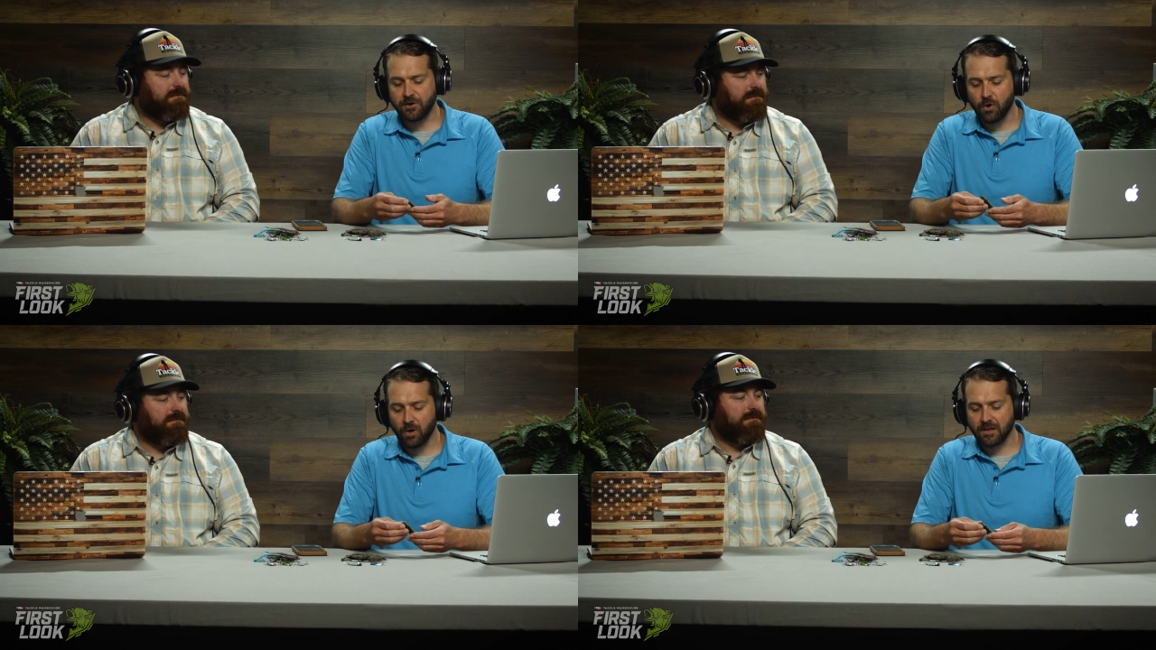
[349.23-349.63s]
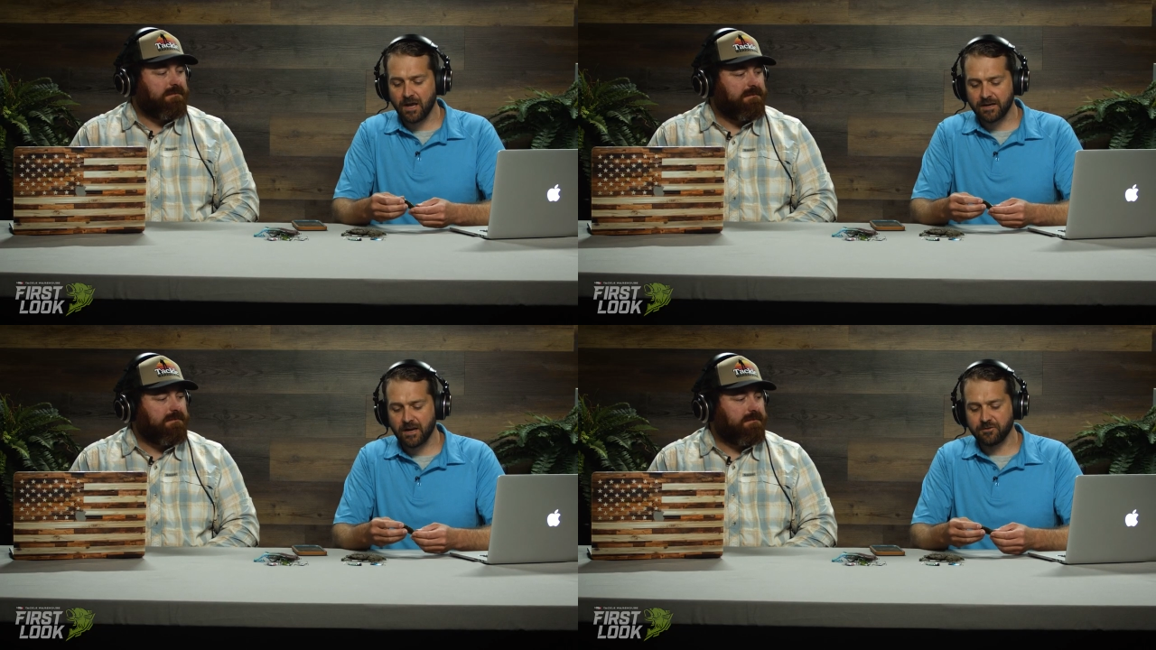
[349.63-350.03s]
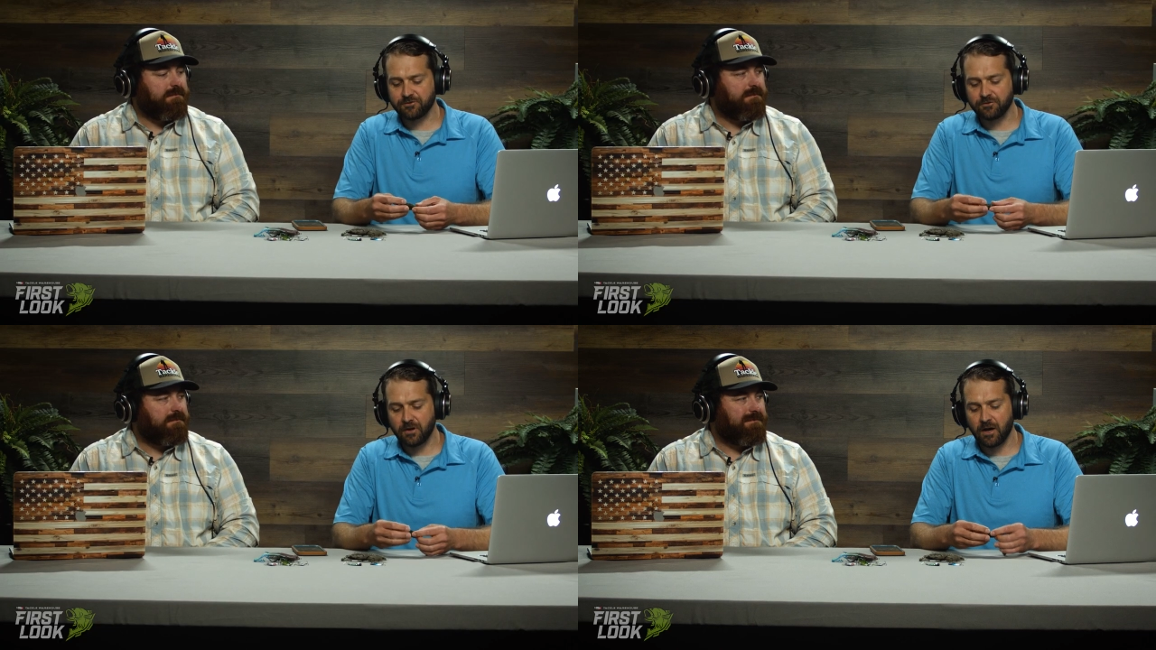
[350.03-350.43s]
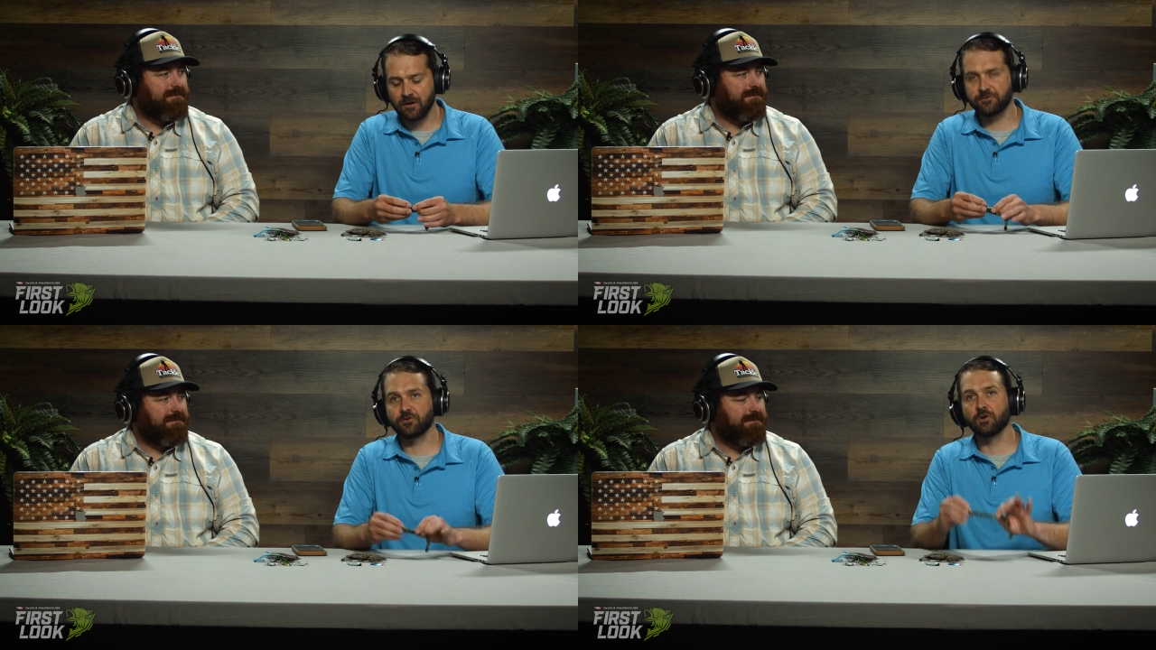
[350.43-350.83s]
Speaker 1: I know a lot of guys
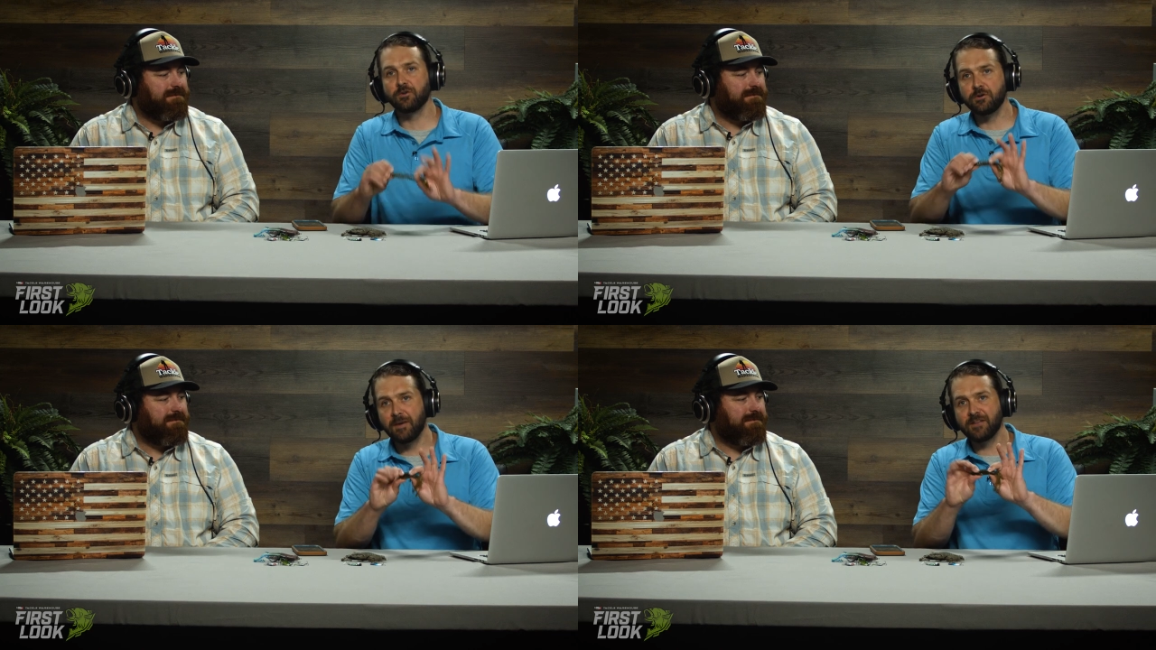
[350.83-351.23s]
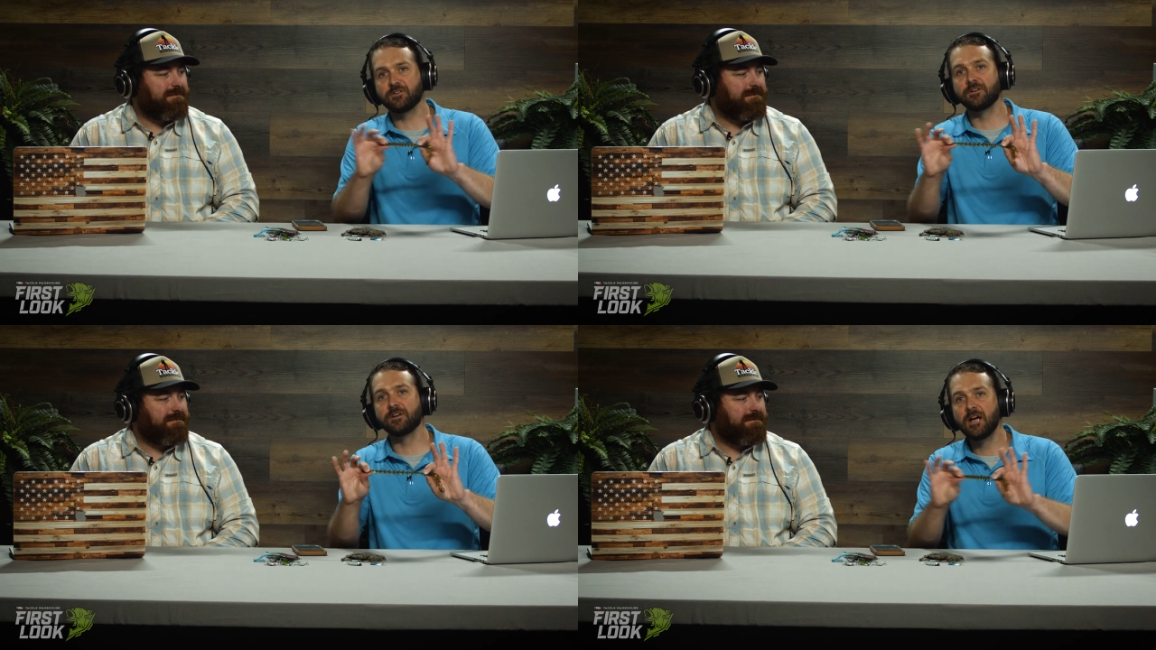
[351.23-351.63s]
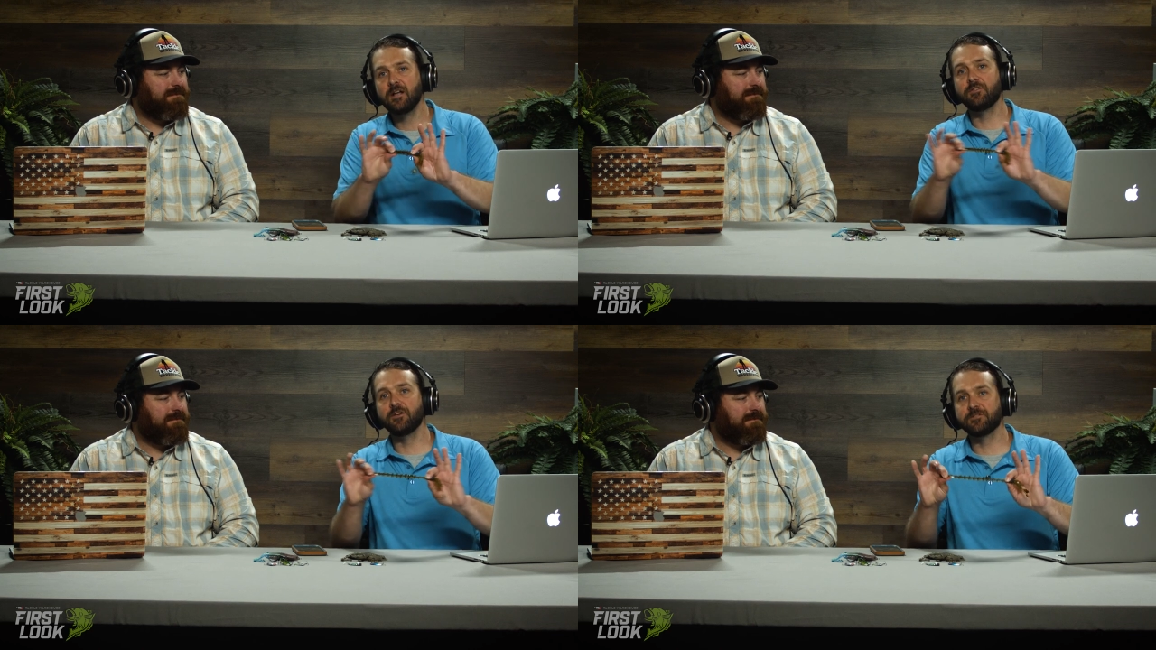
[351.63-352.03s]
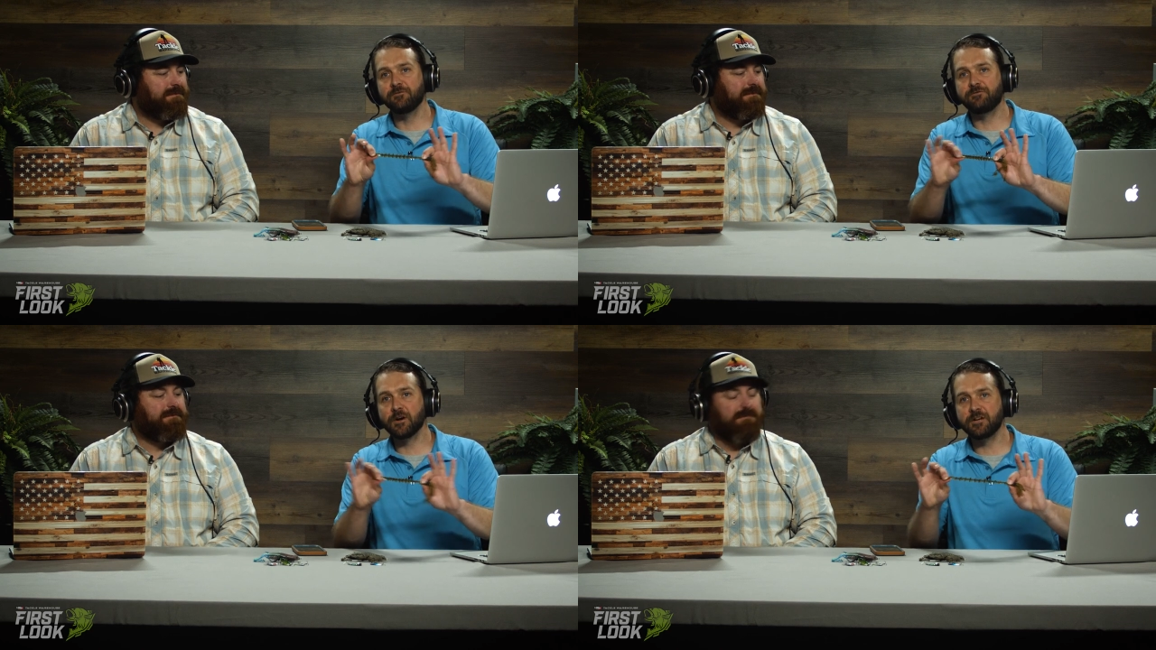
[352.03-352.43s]
uh, struggle. You mentioned
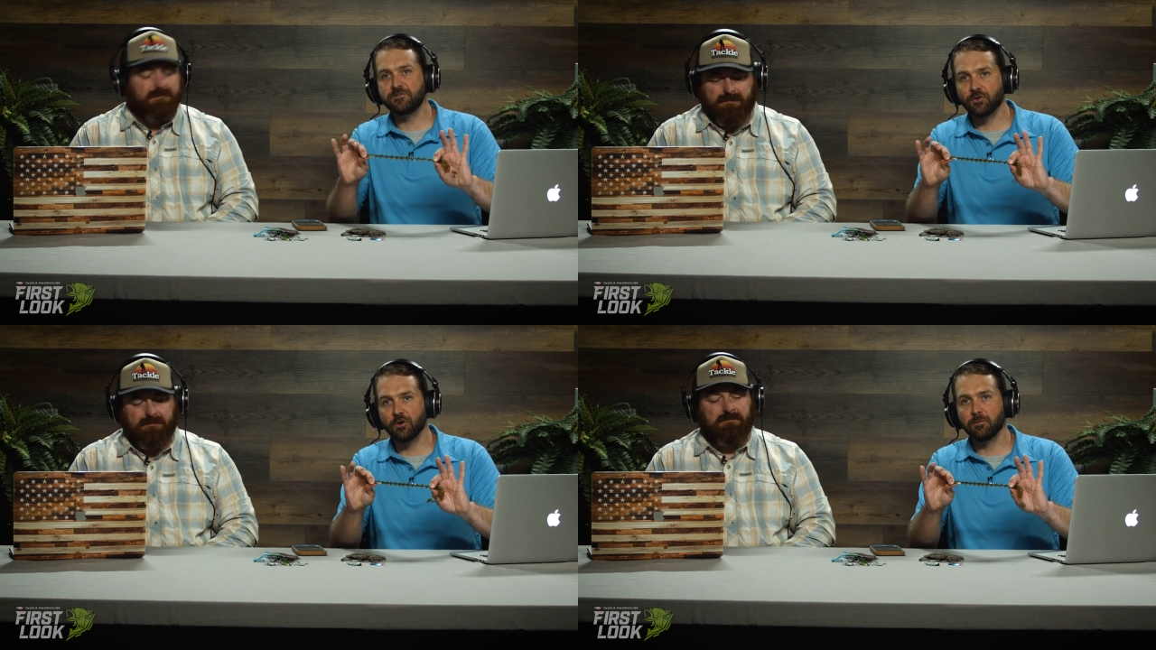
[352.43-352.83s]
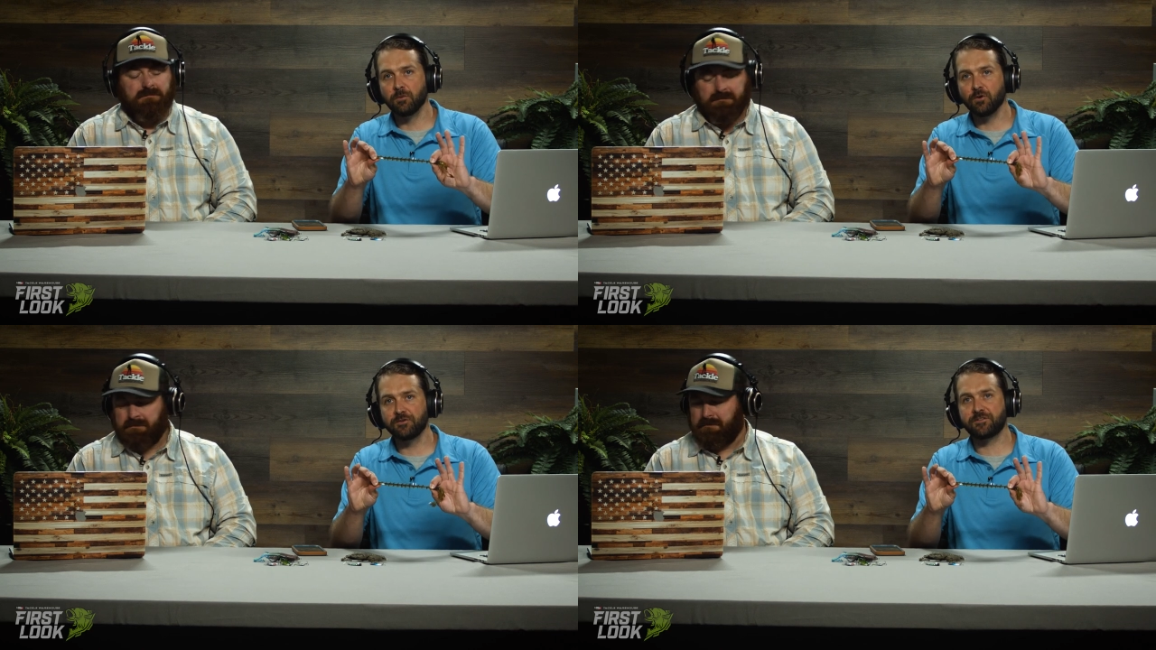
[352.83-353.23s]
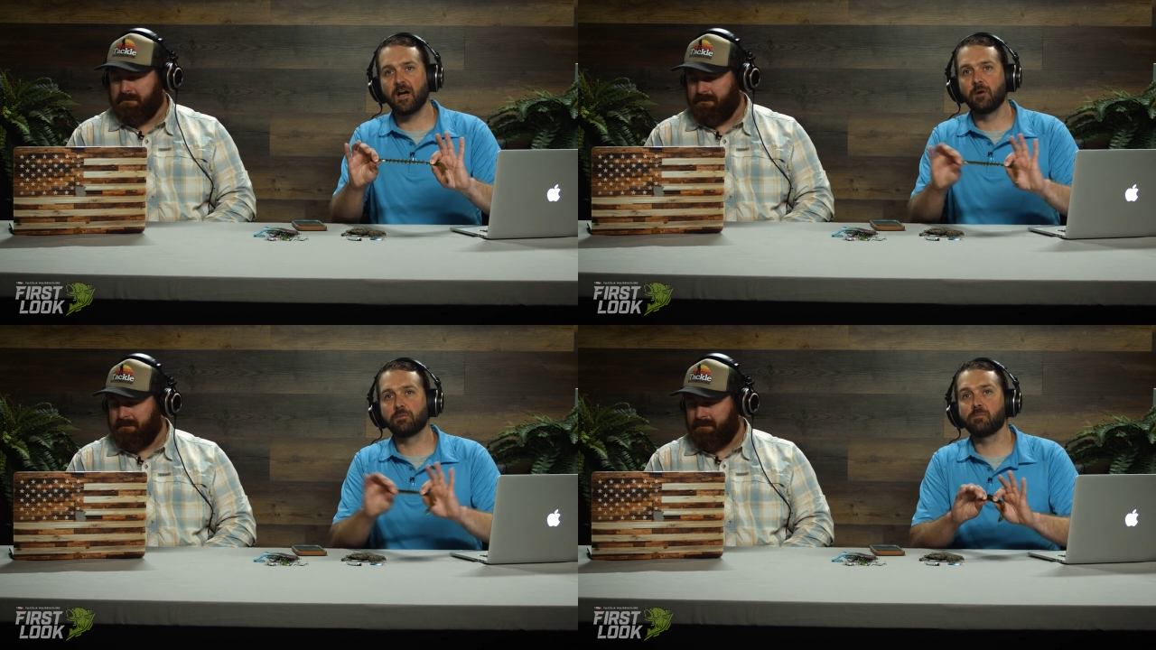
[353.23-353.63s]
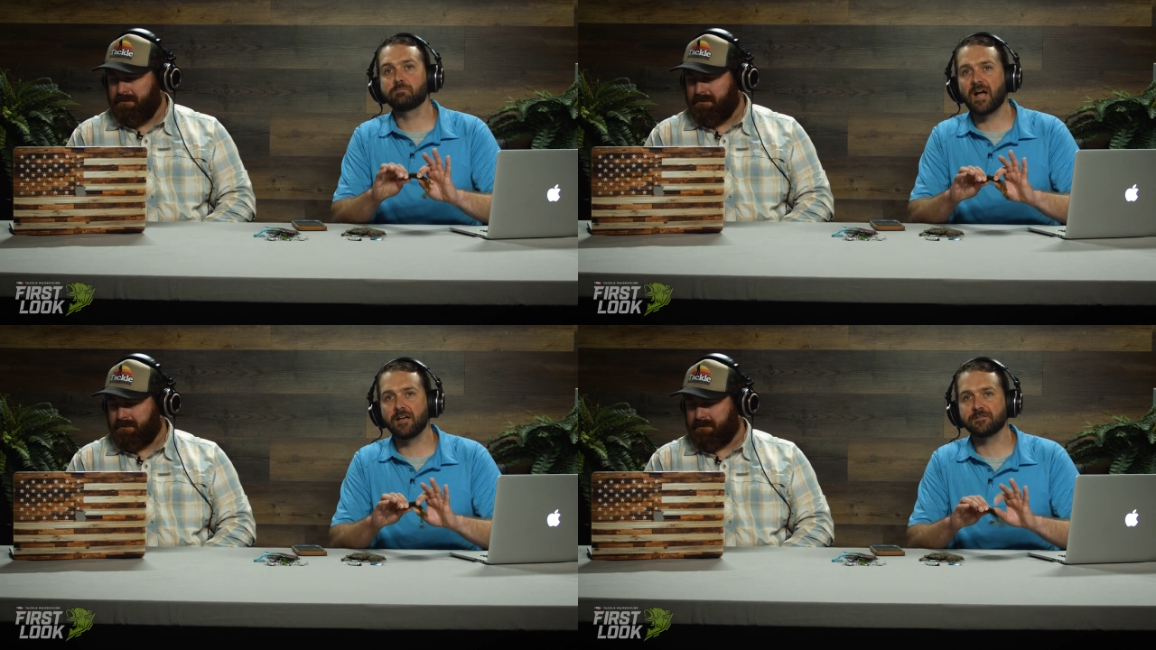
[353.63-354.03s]
this very durable mm-hmm. style
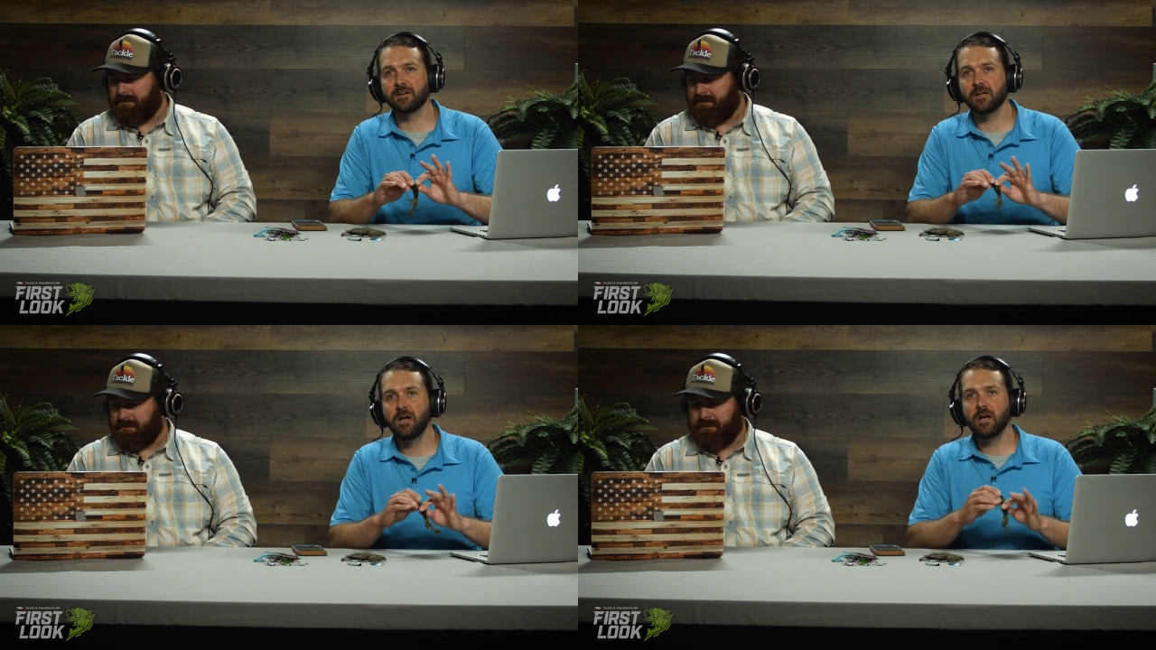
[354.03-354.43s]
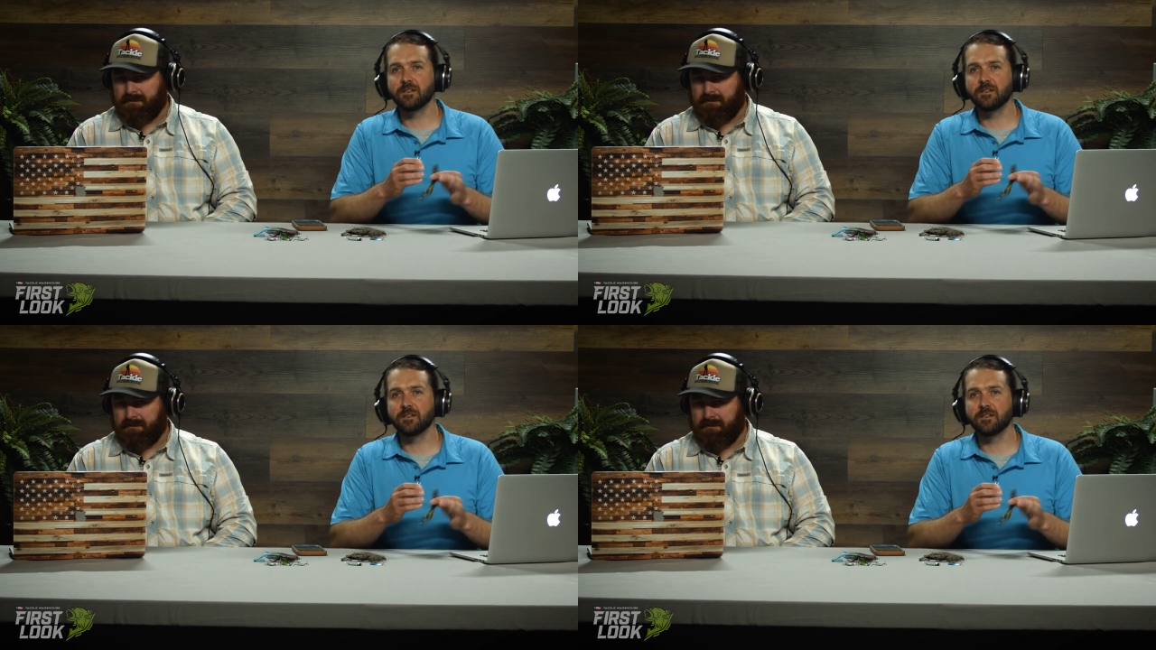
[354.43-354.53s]
plastic.